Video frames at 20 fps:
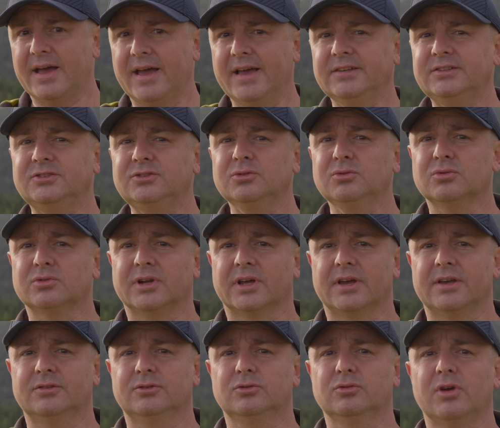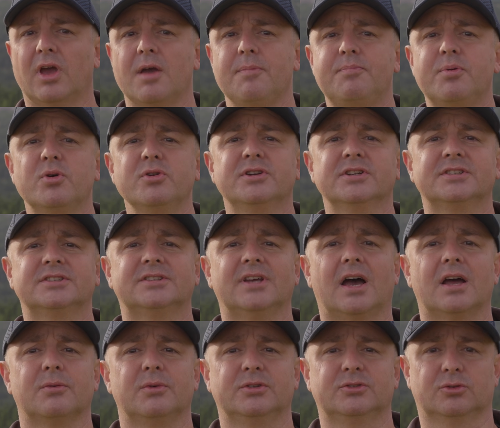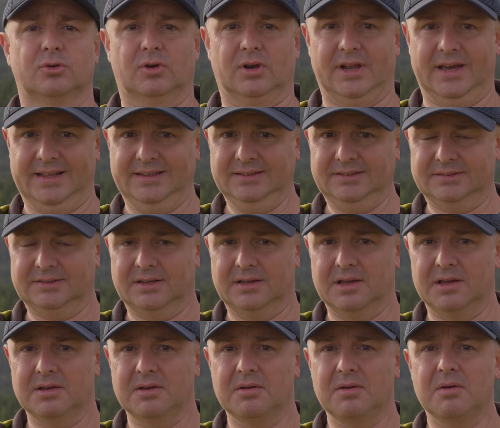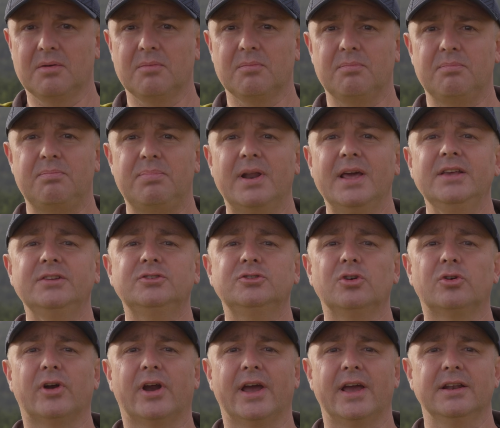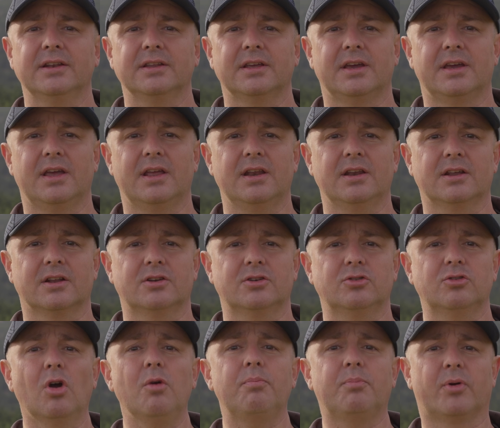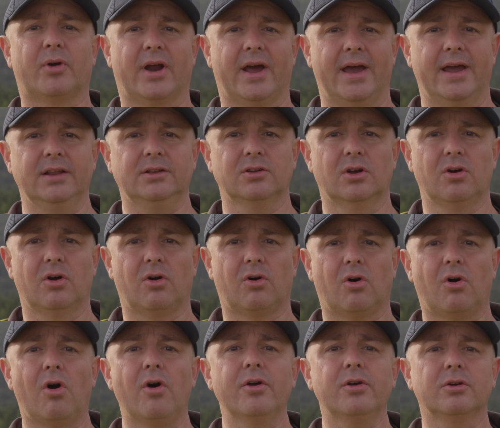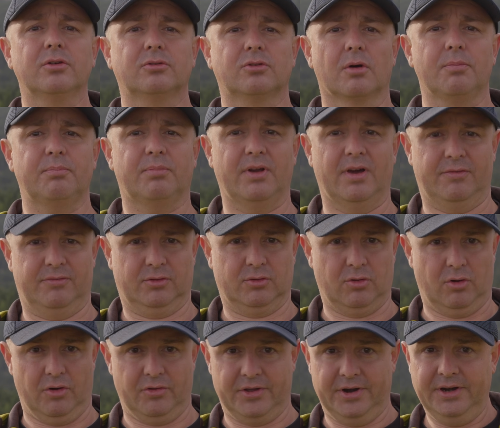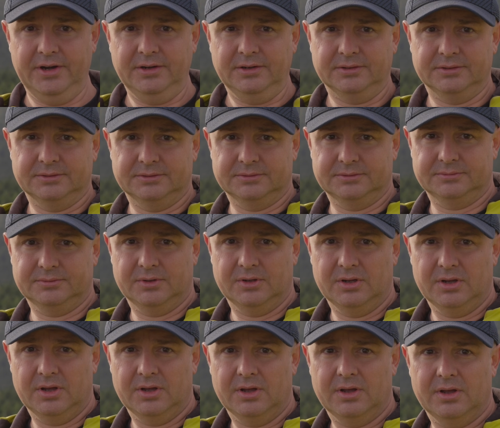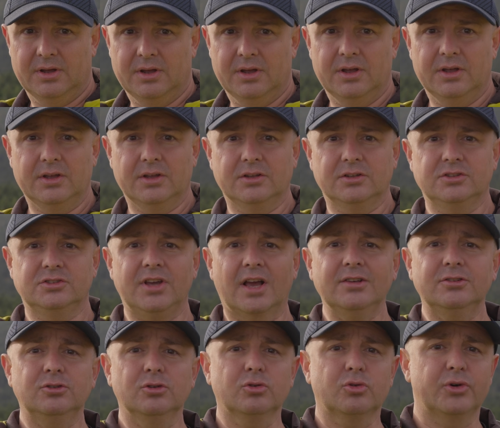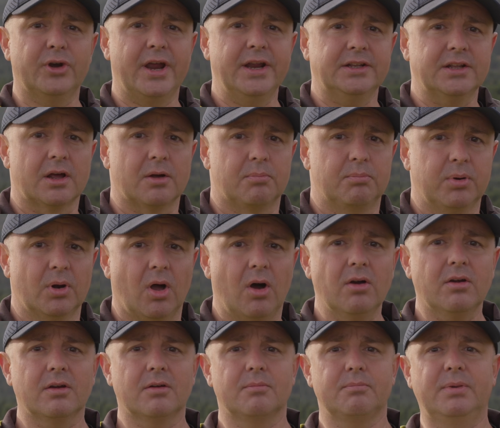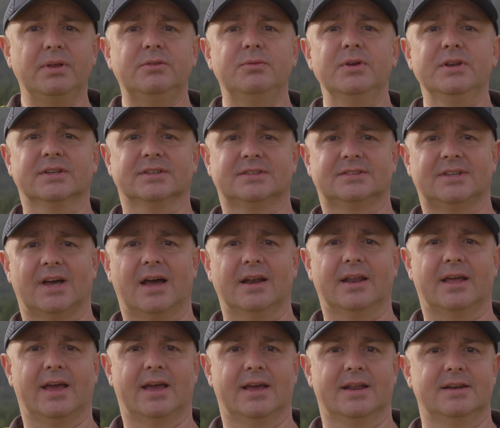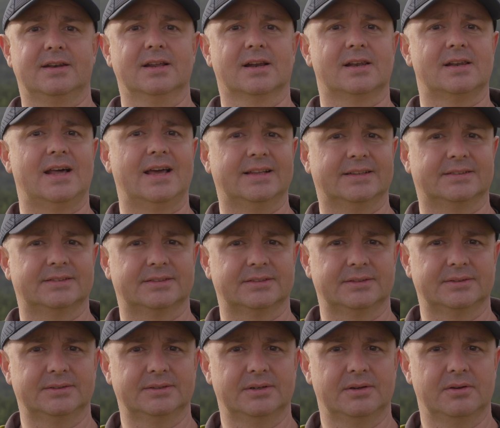As soon as you approach the sun with your lens, place your hand in the top right or top left corner, just to create a block between the sun and the lens.